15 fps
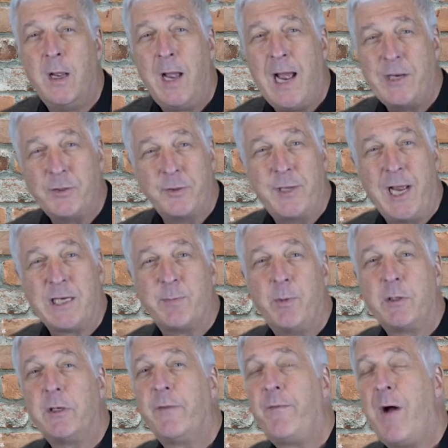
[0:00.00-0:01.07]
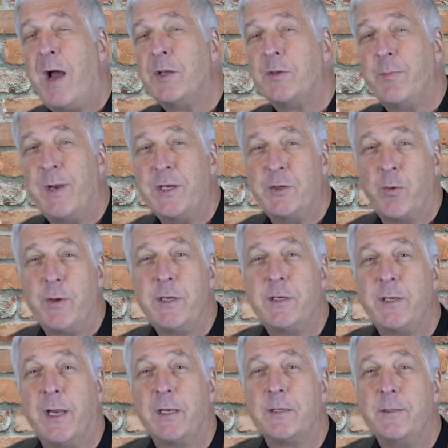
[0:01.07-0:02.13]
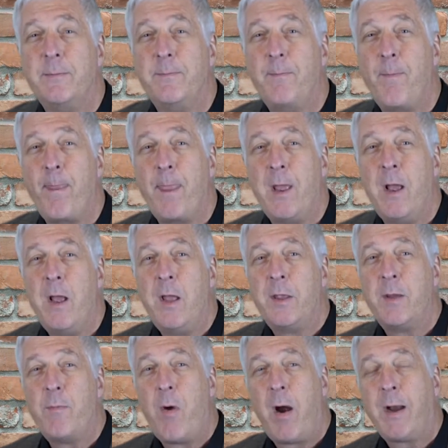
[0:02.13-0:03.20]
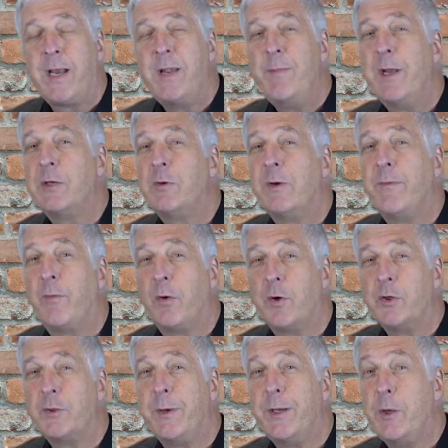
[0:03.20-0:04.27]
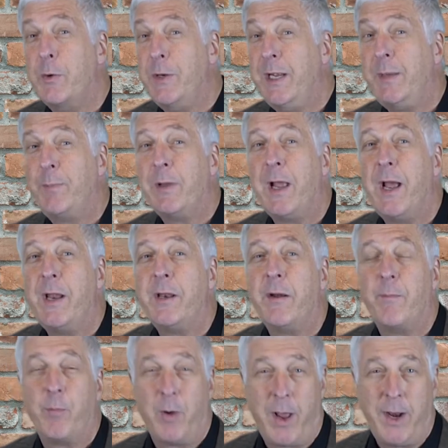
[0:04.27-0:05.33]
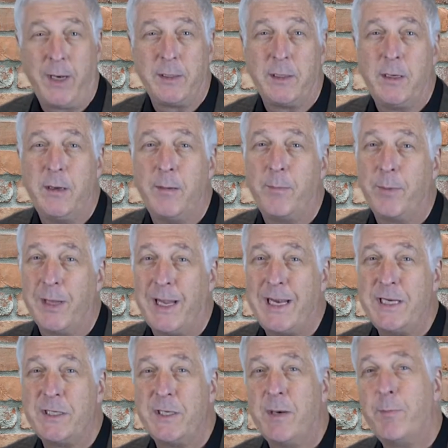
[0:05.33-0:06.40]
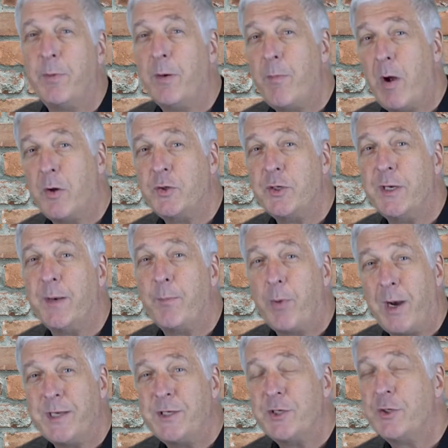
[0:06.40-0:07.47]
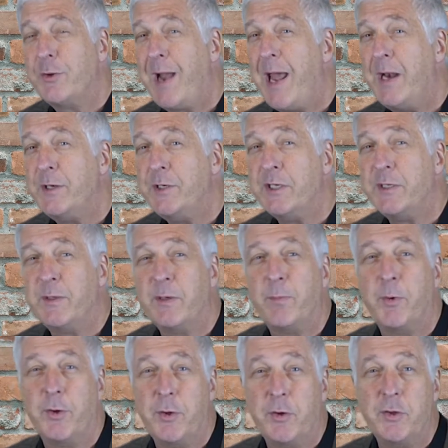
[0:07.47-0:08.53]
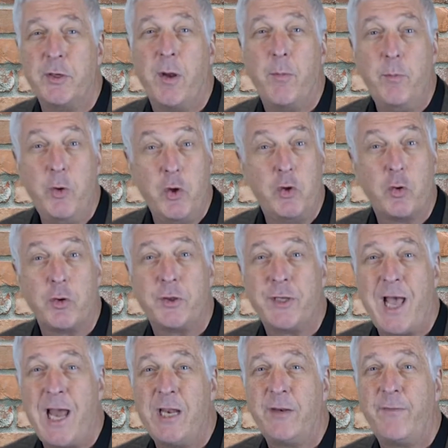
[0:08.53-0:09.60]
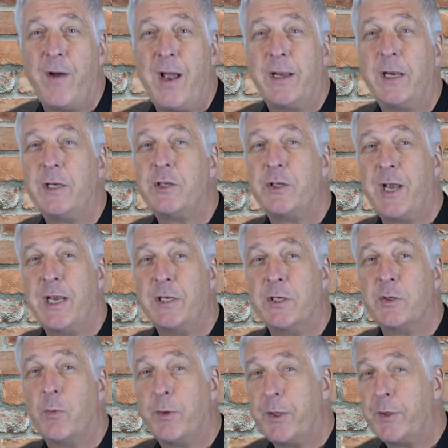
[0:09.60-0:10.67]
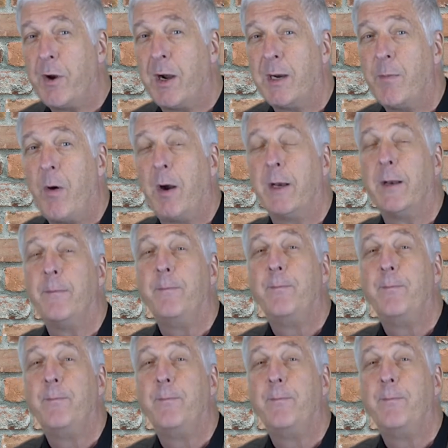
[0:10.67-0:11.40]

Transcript: As your textbook defines on page 26, the marketing mix refers to a unique blend of product, place, promotion, and pricing strategies to produce mutual satisfying exchanges with the target market.